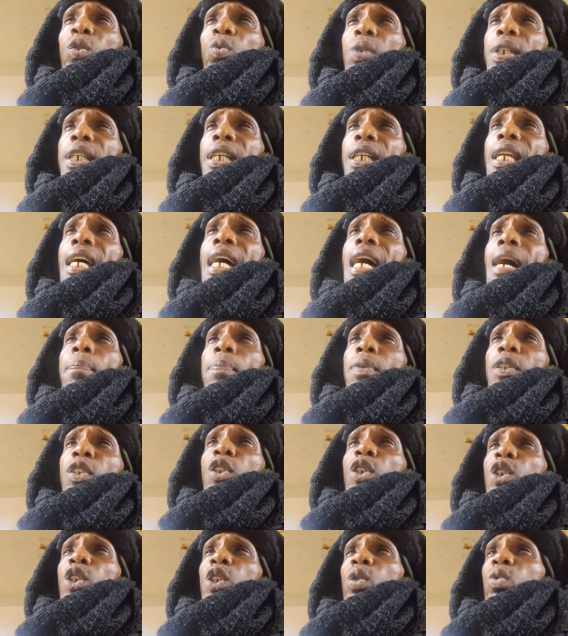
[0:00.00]
what could happen
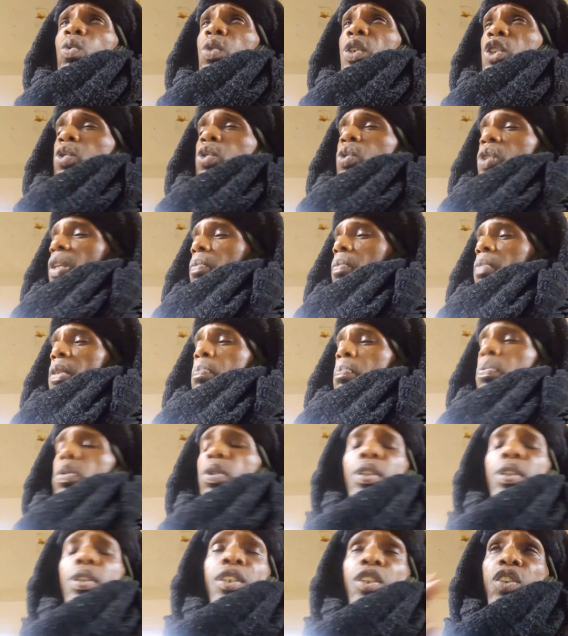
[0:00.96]
to you is you could be
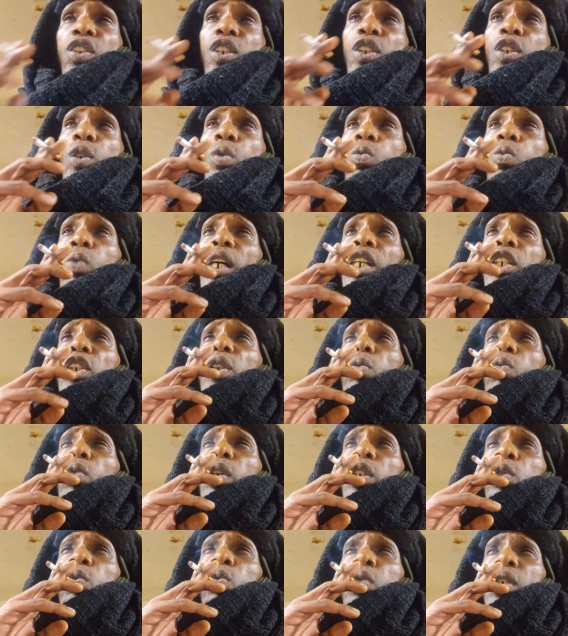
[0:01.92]
put in a situation
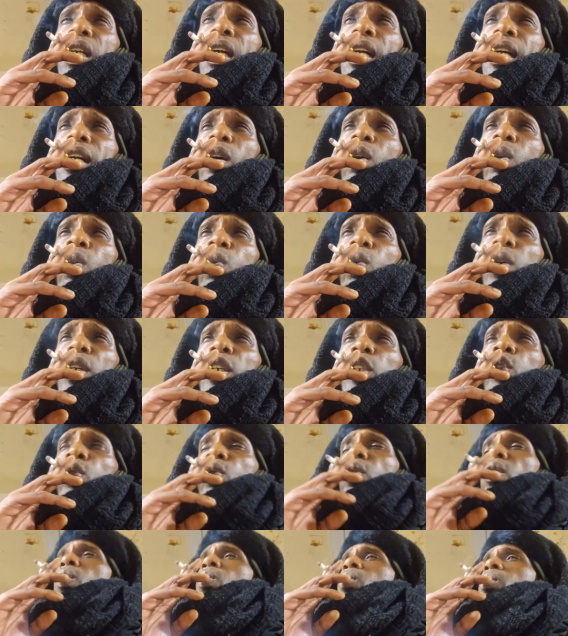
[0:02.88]
where you can't hold
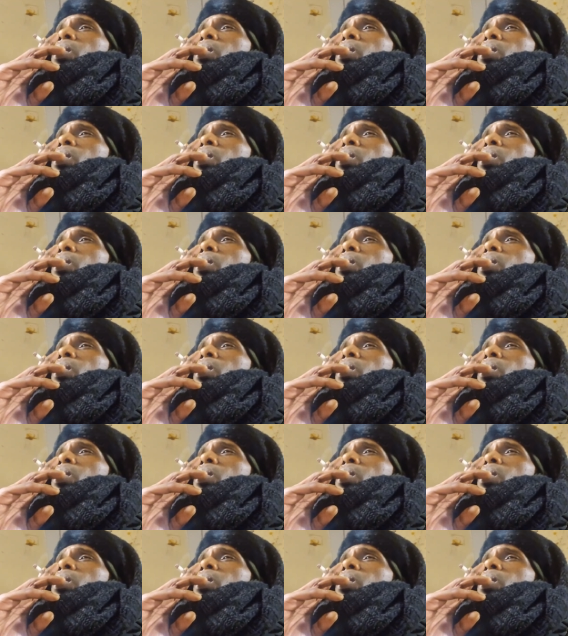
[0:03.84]
control.